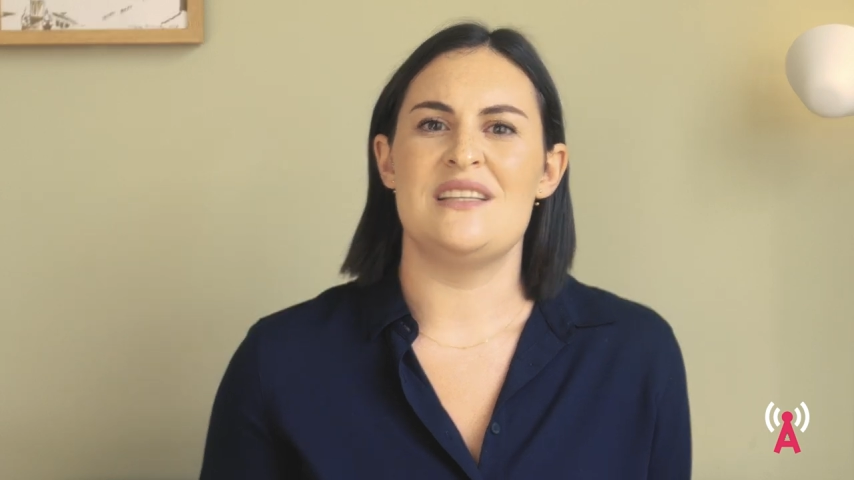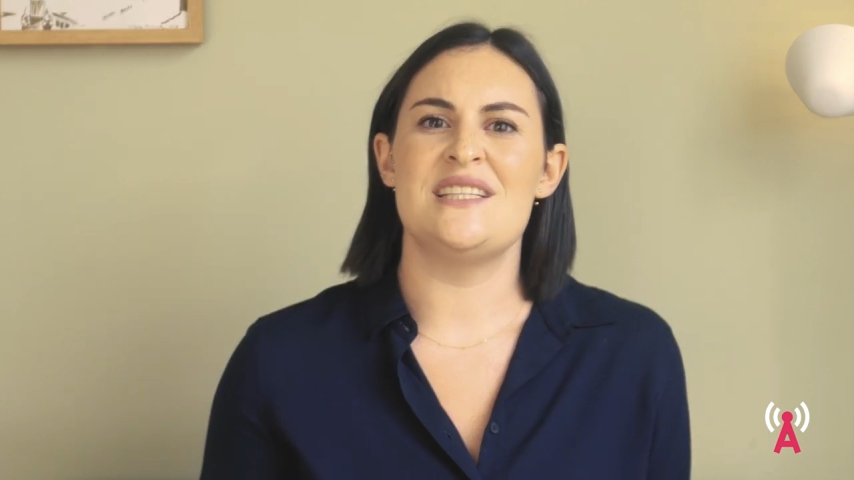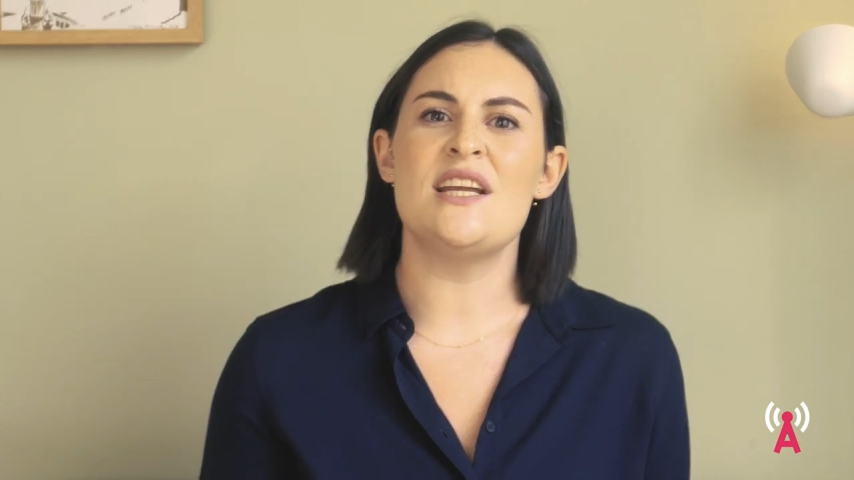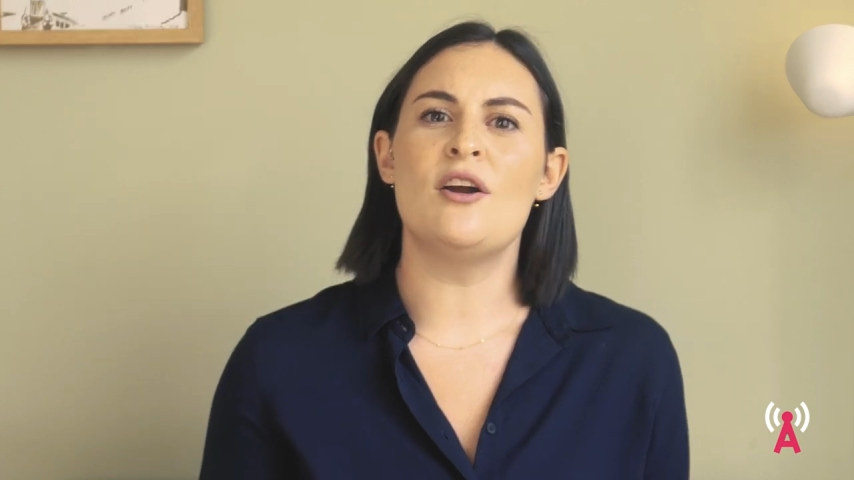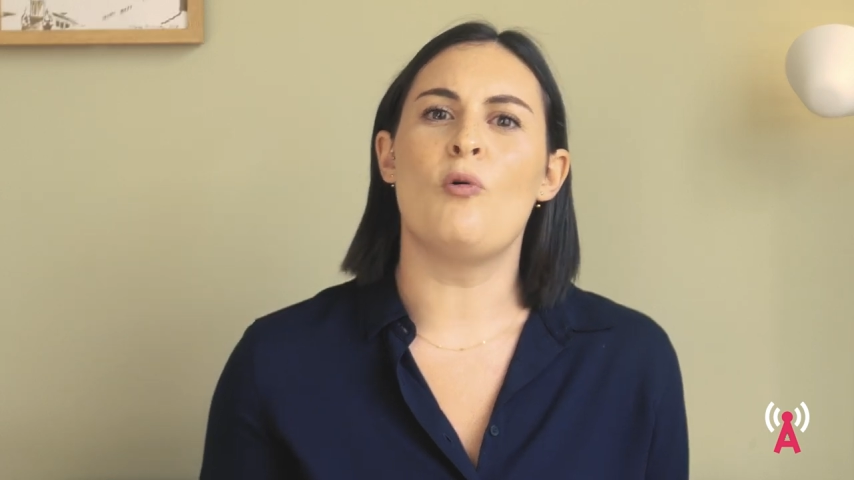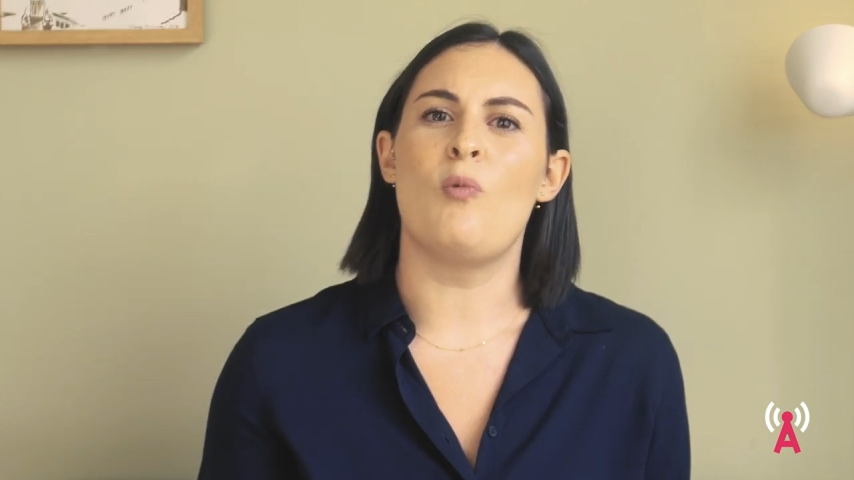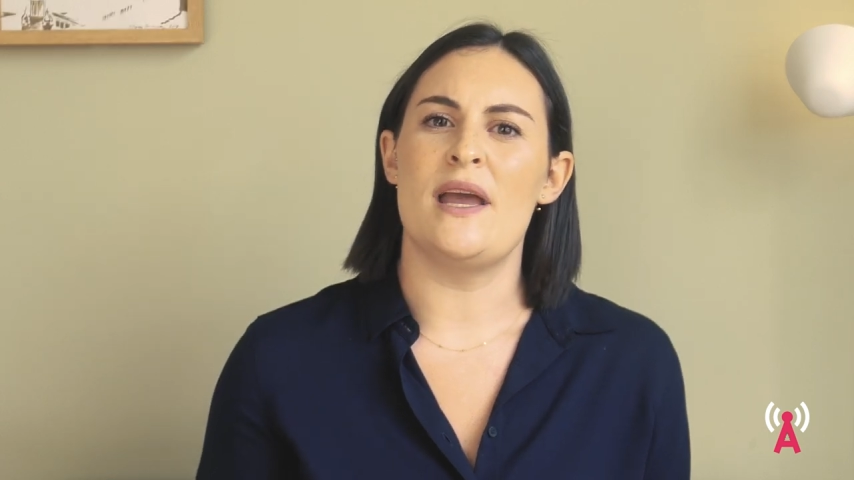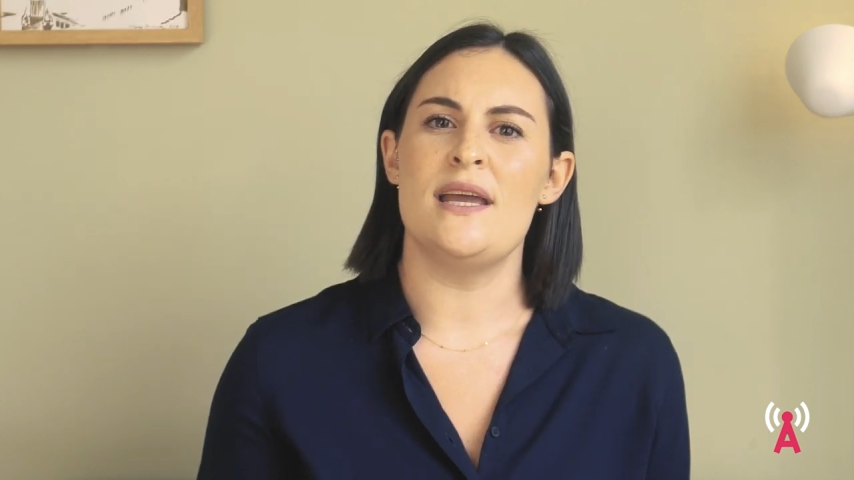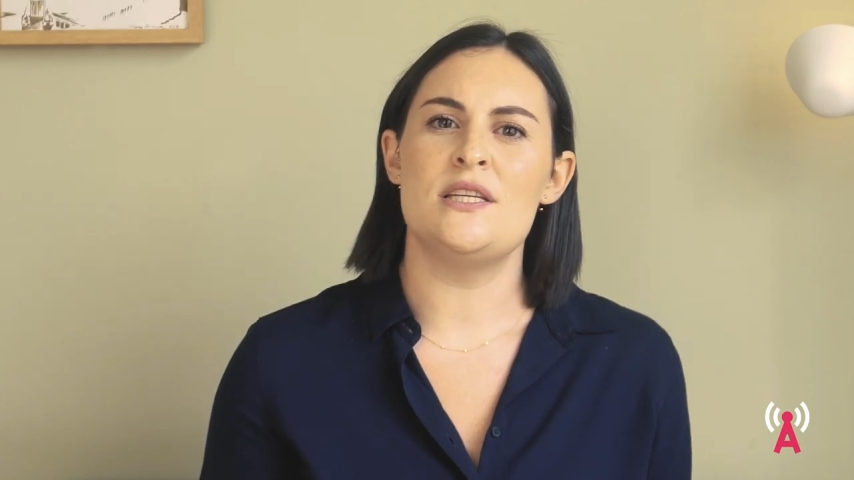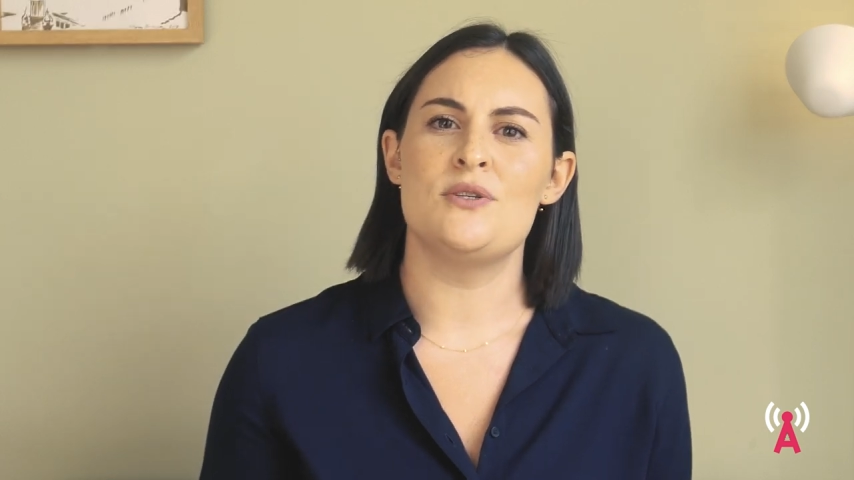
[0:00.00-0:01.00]
is there a
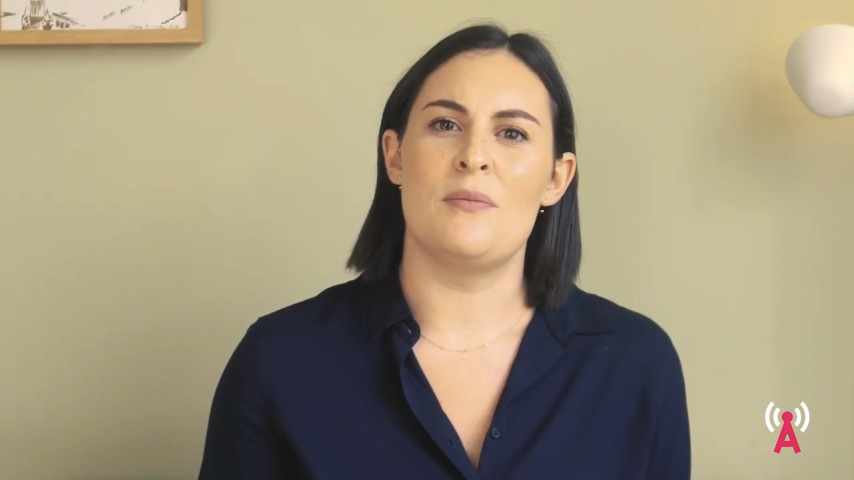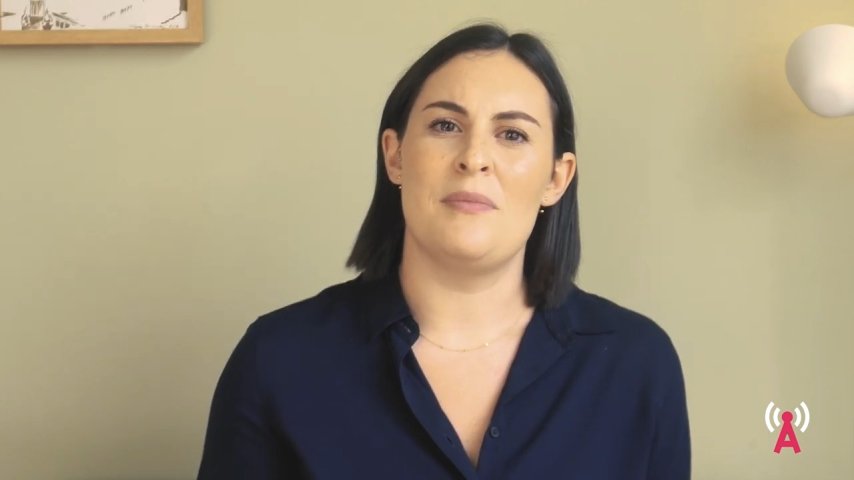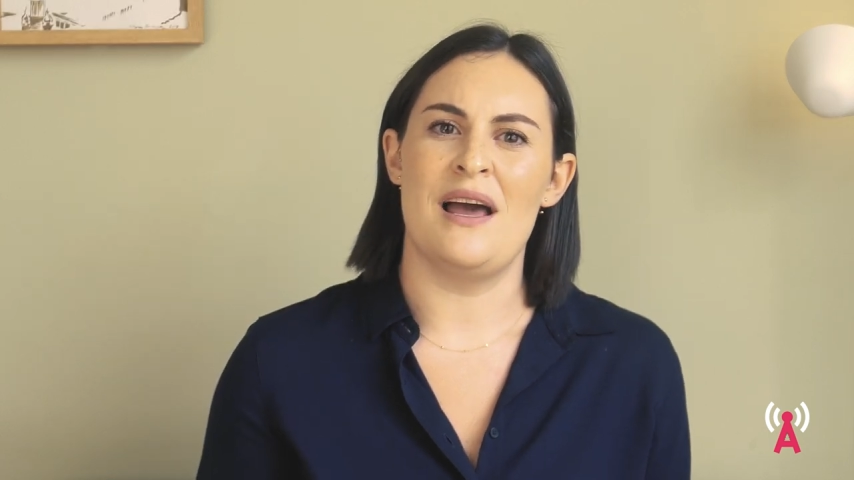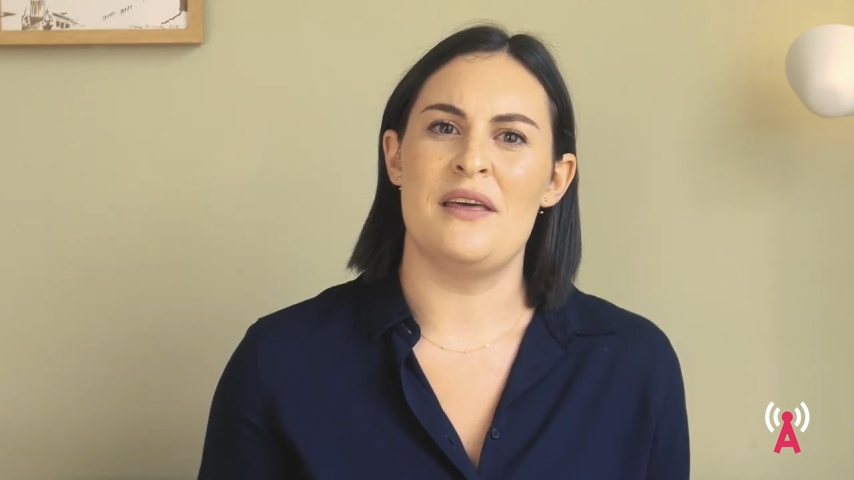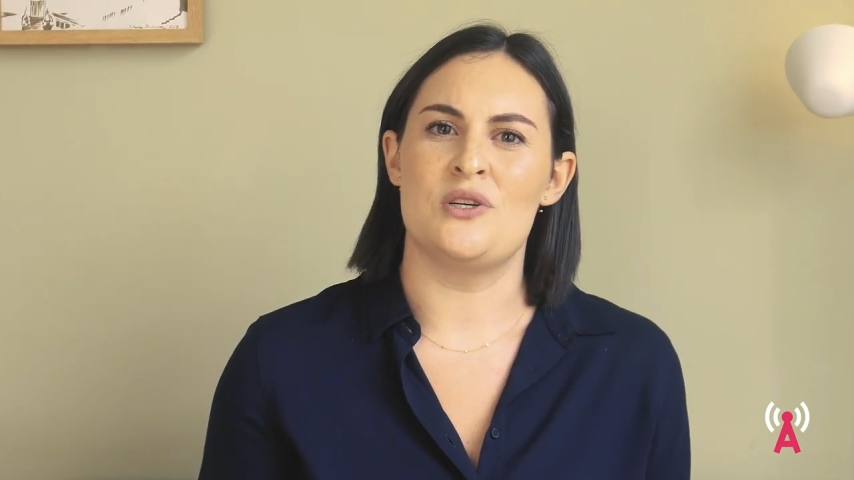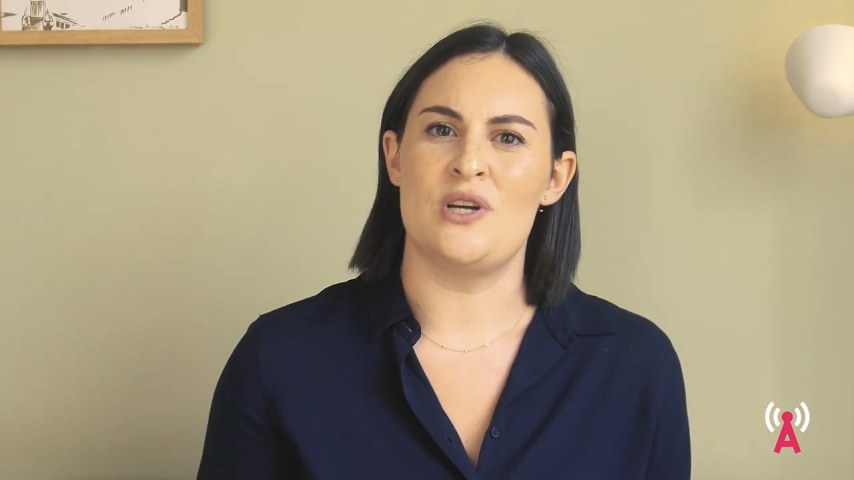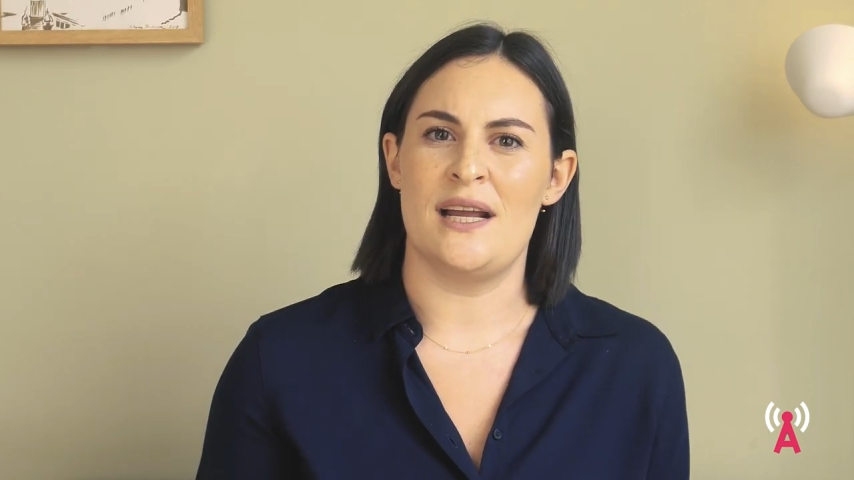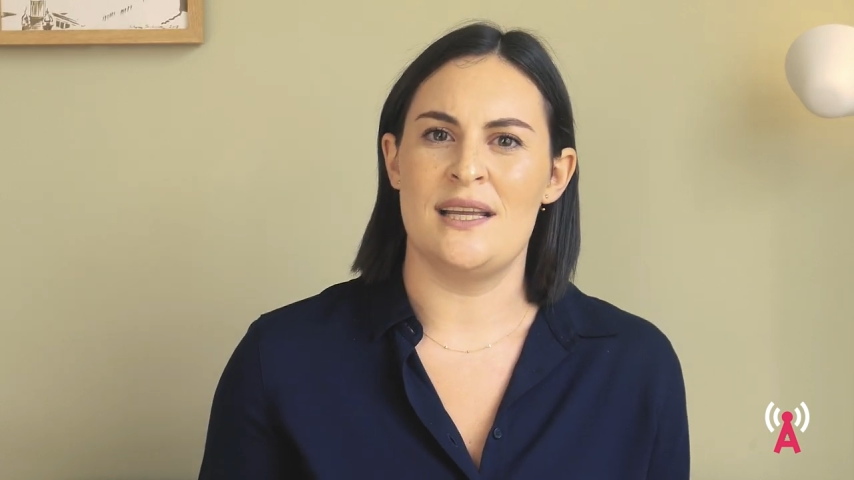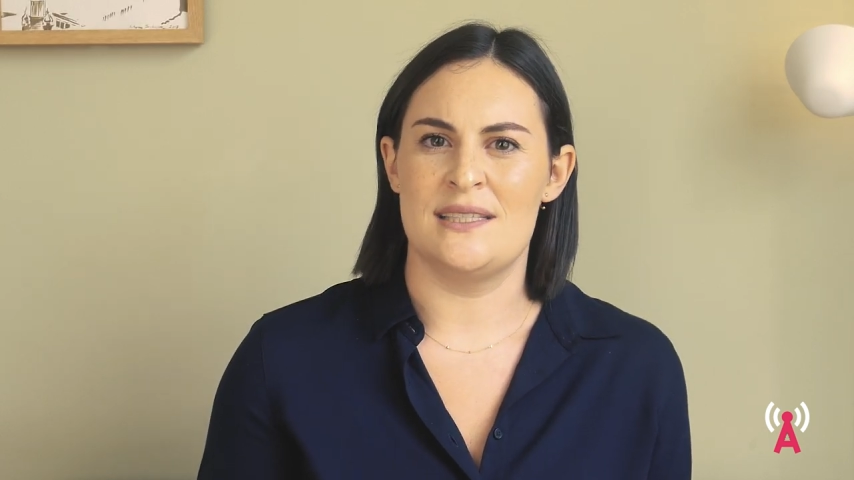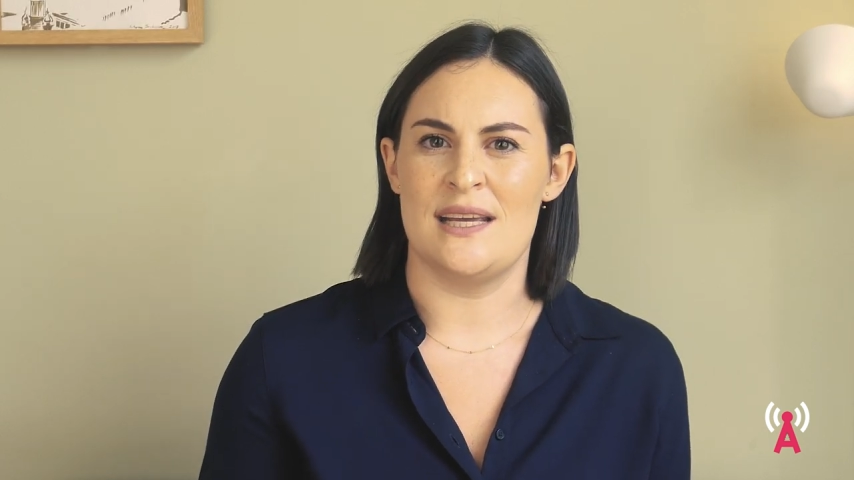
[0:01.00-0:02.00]
way to apply the tracking